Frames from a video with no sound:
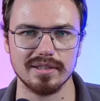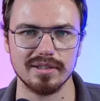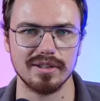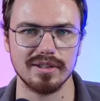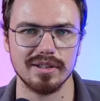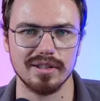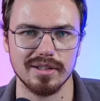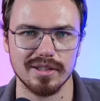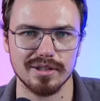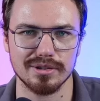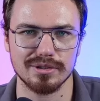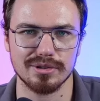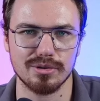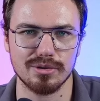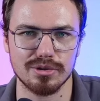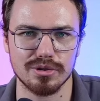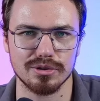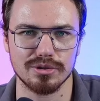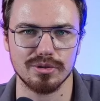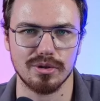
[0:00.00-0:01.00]
uh, like a
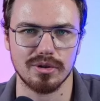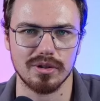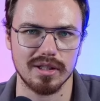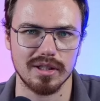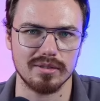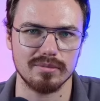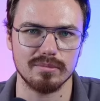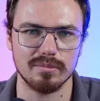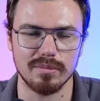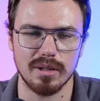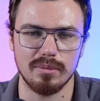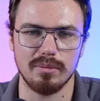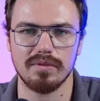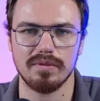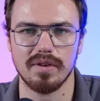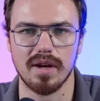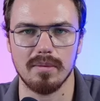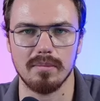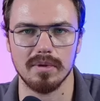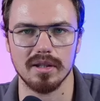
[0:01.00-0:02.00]
social circle and maybe
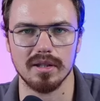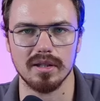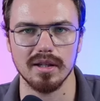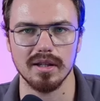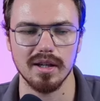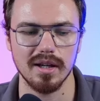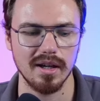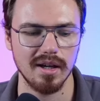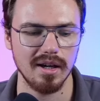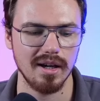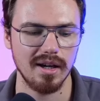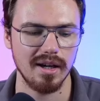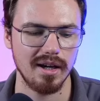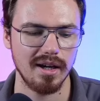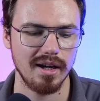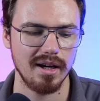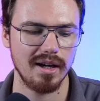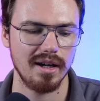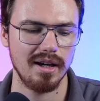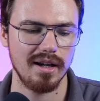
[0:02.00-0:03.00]
family
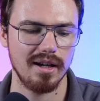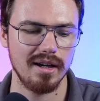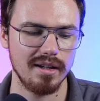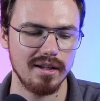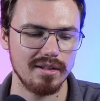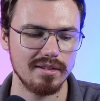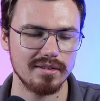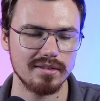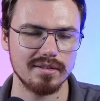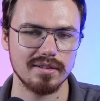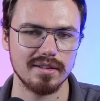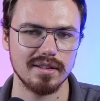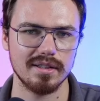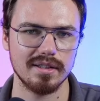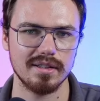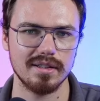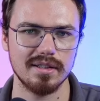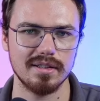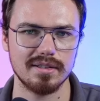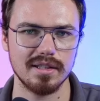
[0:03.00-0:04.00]
uh, and uh,
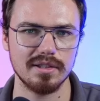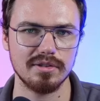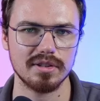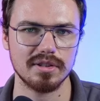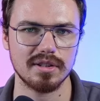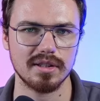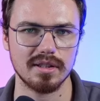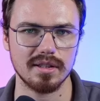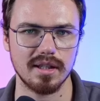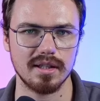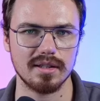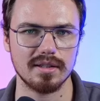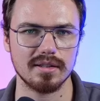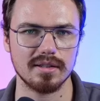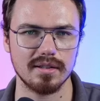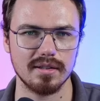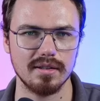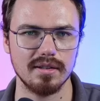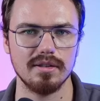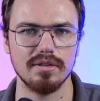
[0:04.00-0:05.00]
it's interesting that
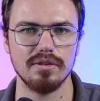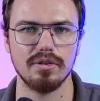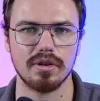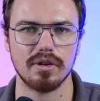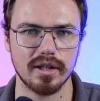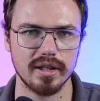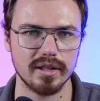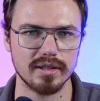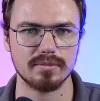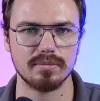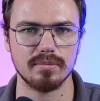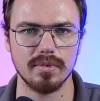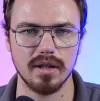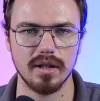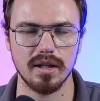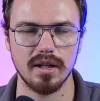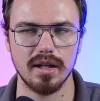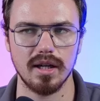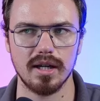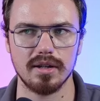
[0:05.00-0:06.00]
your kids
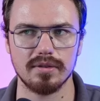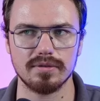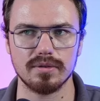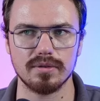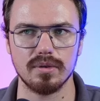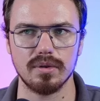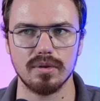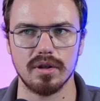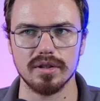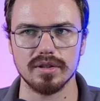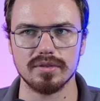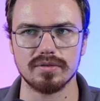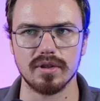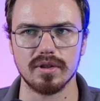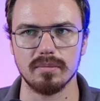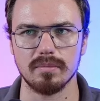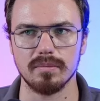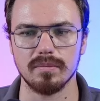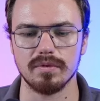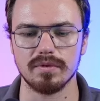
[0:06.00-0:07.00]
have to learn this
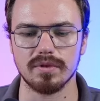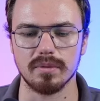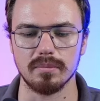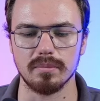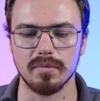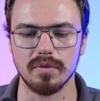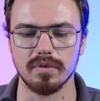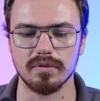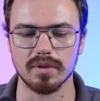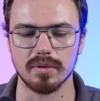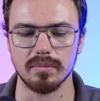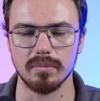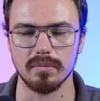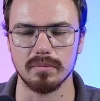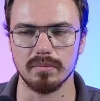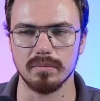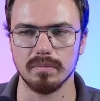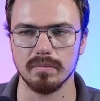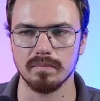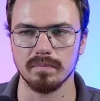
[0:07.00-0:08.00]
from from
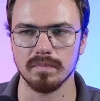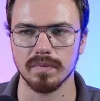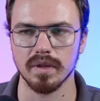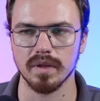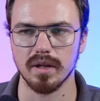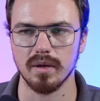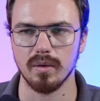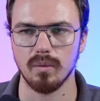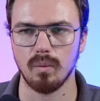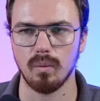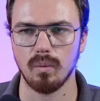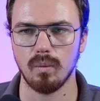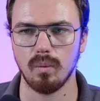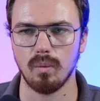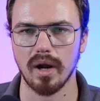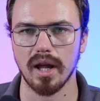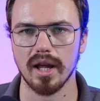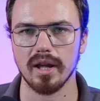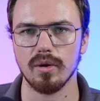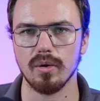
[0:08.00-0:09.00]
from
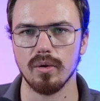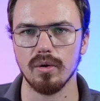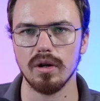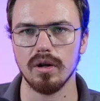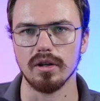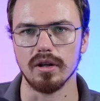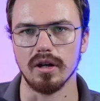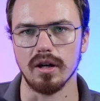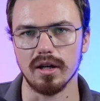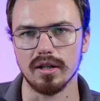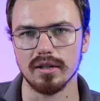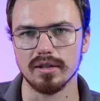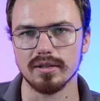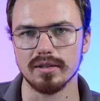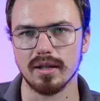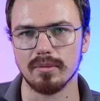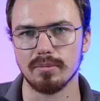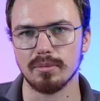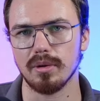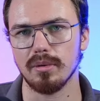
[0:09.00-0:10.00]
way earlier on
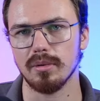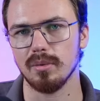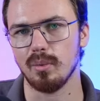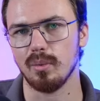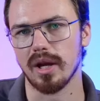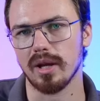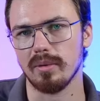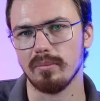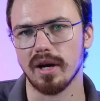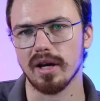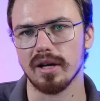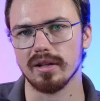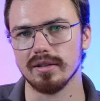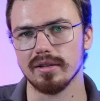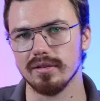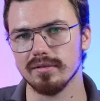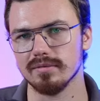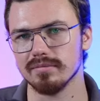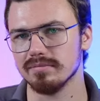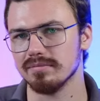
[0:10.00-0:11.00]
and are probably way better
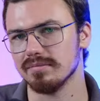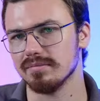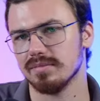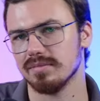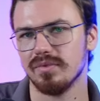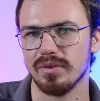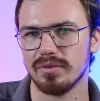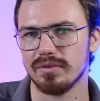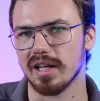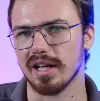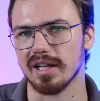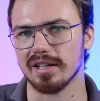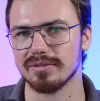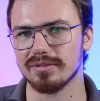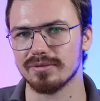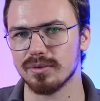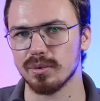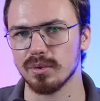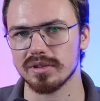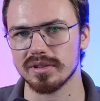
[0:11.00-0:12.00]
with like
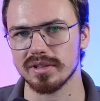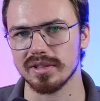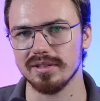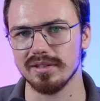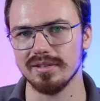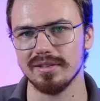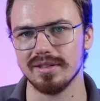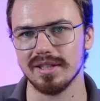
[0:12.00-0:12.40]
14